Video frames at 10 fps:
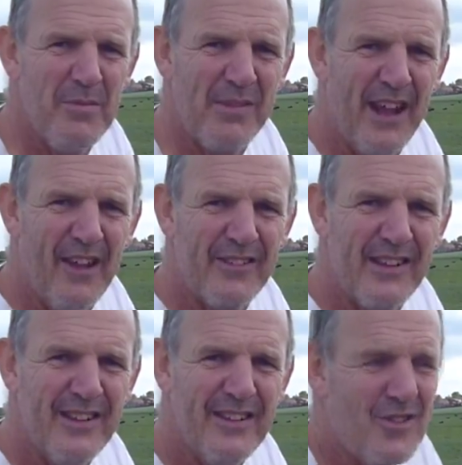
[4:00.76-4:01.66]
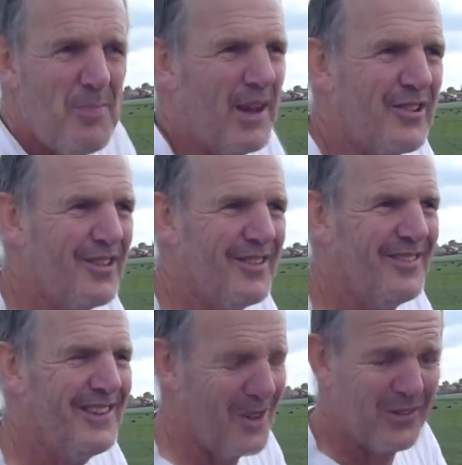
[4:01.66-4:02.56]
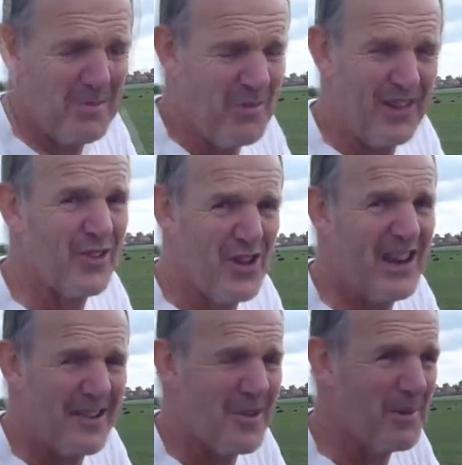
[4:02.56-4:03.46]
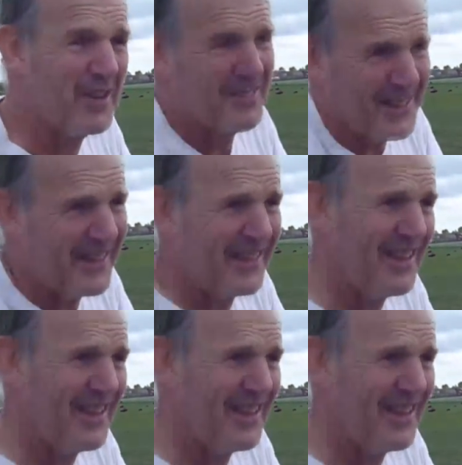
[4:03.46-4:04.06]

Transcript: themselves. Rubbish. You know, some of it's really rubbish. This is